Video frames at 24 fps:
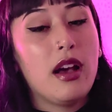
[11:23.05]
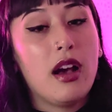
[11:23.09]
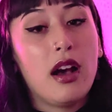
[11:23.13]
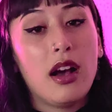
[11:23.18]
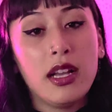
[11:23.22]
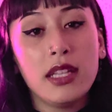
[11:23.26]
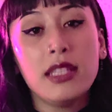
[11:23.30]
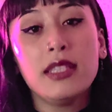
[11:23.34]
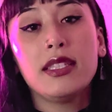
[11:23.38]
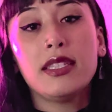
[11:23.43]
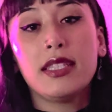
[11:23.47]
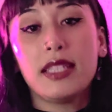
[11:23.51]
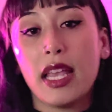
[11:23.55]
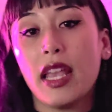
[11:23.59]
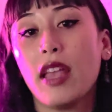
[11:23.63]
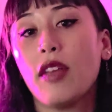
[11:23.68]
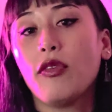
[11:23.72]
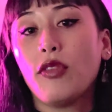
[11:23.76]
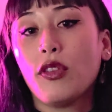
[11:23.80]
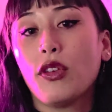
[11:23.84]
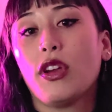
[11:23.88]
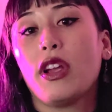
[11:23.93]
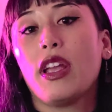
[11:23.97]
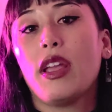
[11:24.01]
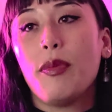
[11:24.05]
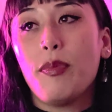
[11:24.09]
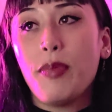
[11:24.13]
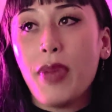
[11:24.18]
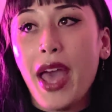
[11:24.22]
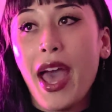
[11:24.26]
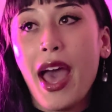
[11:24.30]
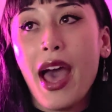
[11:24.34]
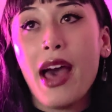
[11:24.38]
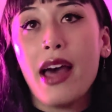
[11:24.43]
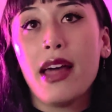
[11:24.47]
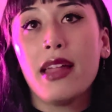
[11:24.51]
unsavory
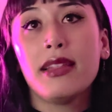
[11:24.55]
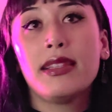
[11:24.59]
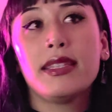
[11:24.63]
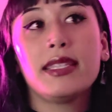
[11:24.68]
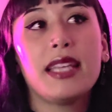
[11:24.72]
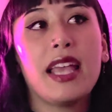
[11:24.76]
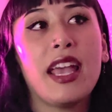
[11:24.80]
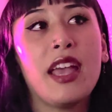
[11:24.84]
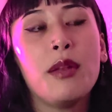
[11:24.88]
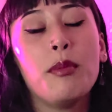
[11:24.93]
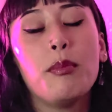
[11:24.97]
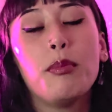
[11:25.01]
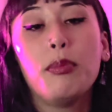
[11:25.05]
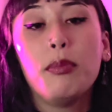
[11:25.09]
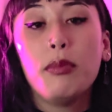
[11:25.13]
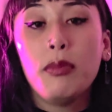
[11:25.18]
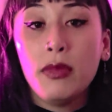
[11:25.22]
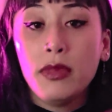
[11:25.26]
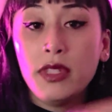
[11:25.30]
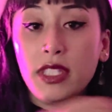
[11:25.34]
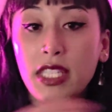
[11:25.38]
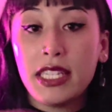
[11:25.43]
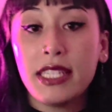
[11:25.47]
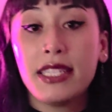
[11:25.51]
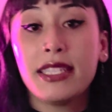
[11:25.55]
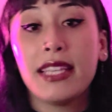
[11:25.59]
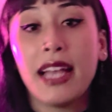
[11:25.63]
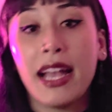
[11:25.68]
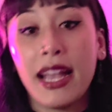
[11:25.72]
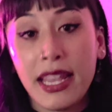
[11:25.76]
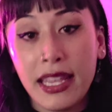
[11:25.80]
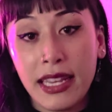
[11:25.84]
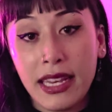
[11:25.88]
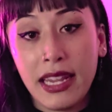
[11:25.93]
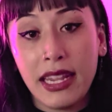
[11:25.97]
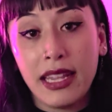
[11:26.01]
paths and
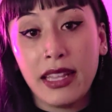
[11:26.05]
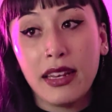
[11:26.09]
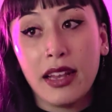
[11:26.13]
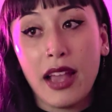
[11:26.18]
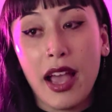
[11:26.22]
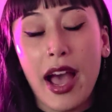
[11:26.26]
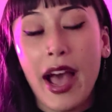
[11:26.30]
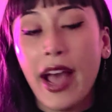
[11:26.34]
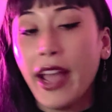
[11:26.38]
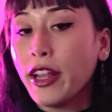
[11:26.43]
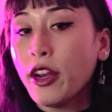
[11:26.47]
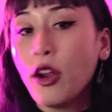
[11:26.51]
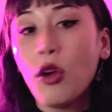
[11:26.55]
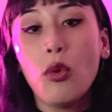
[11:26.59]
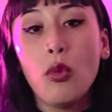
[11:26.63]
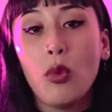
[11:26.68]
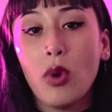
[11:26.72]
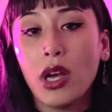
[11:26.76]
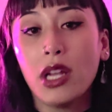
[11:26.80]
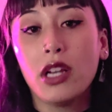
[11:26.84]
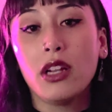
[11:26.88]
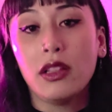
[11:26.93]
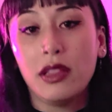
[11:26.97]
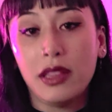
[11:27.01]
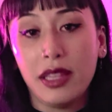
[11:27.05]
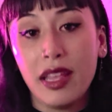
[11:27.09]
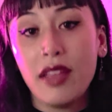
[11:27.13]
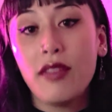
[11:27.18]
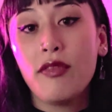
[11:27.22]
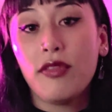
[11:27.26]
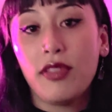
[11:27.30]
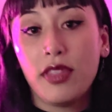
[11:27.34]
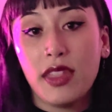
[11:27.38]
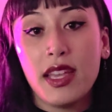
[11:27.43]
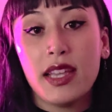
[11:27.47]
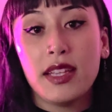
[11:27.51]
decided, I don't want to
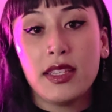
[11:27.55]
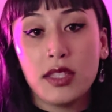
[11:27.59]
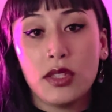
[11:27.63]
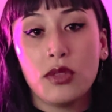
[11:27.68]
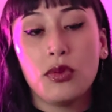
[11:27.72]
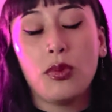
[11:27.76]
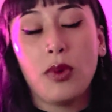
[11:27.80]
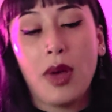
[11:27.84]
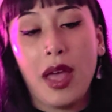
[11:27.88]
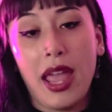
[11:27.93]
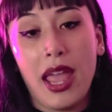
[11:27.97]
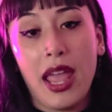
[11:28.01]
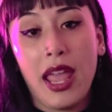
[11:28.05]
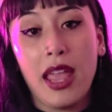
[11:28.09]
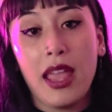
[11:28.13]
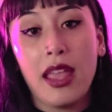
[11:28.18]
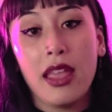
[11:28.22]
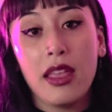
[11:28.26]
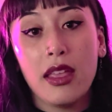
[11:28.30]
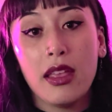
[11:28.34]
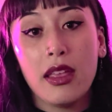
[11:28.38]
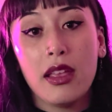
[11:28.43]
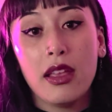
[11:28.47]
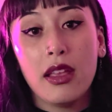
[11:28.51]
live this way,